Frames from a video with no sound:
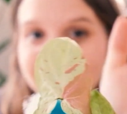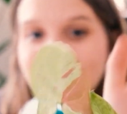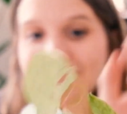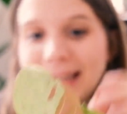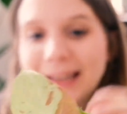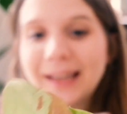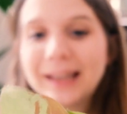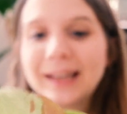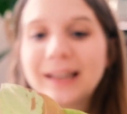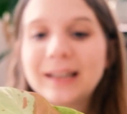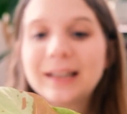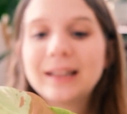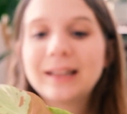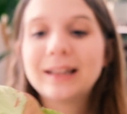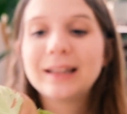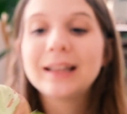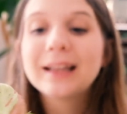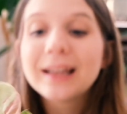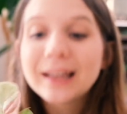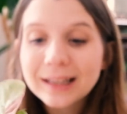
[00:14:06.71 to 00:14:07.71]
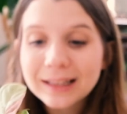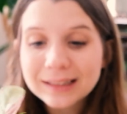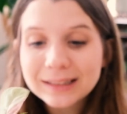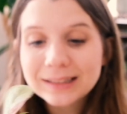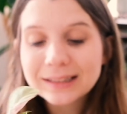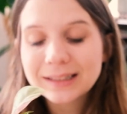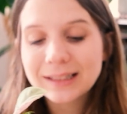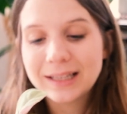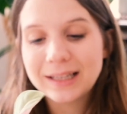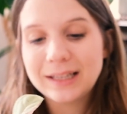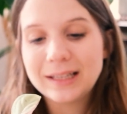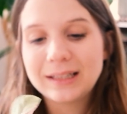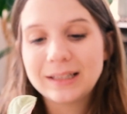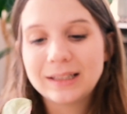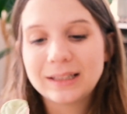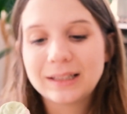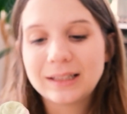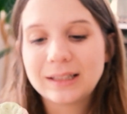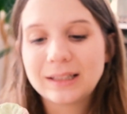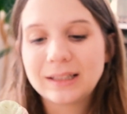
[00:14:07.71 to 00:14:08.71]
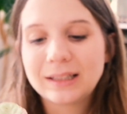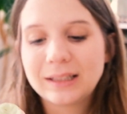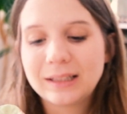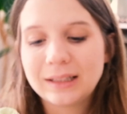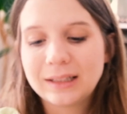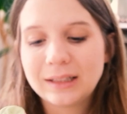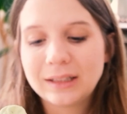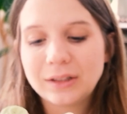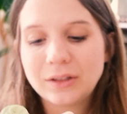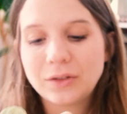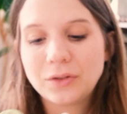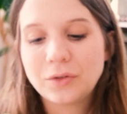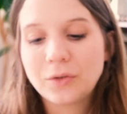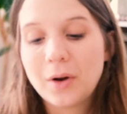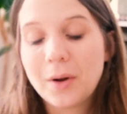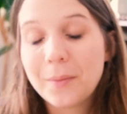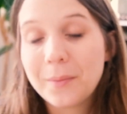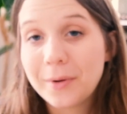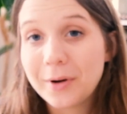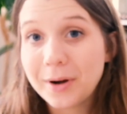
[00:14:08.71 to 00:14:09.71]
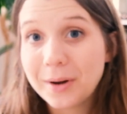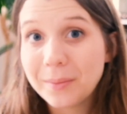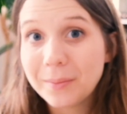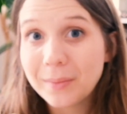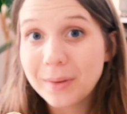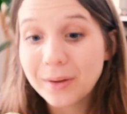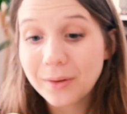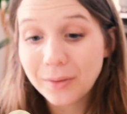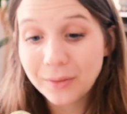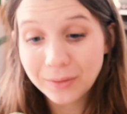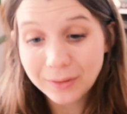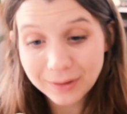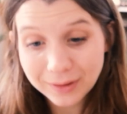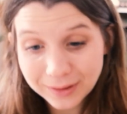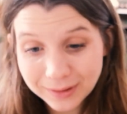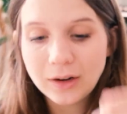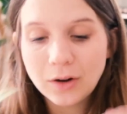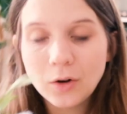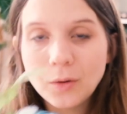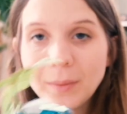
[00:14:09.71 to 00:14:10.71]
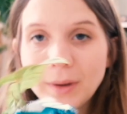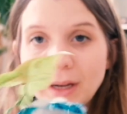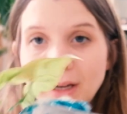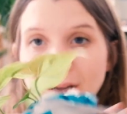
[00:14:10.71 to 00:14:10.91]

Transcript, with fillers: and this is the strawberry milk. Oh my